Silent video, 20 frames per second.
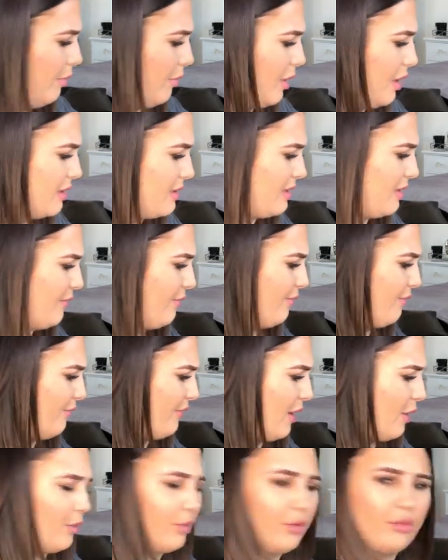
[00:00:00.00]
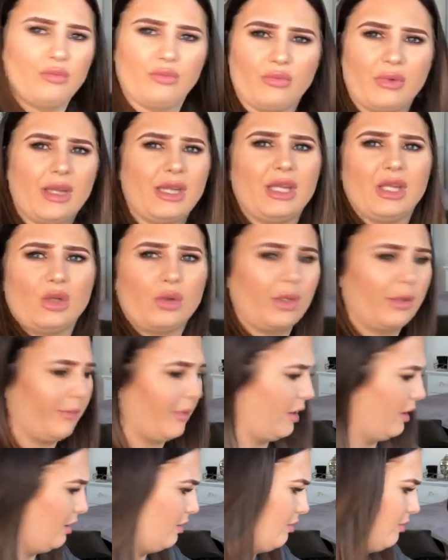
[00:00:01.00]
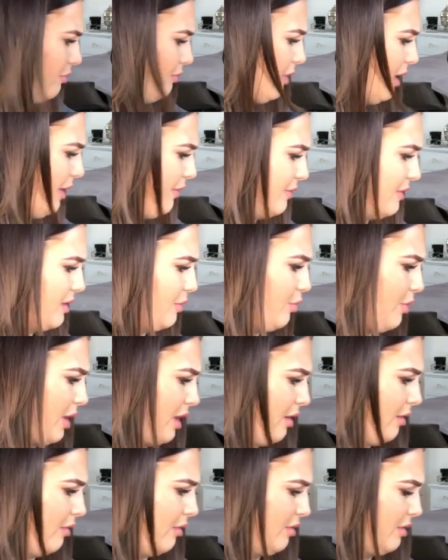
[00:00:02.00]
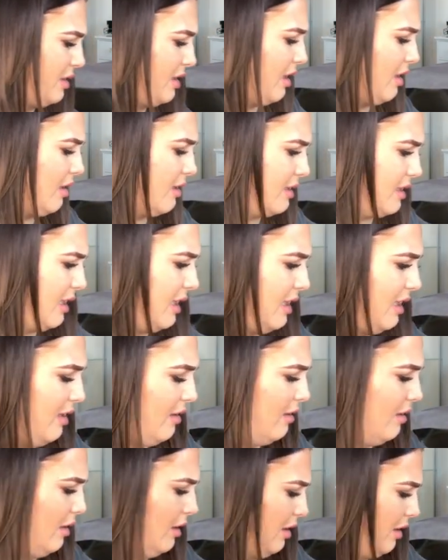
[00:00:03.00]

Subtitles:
because that would really annoy me, having to bring dirty,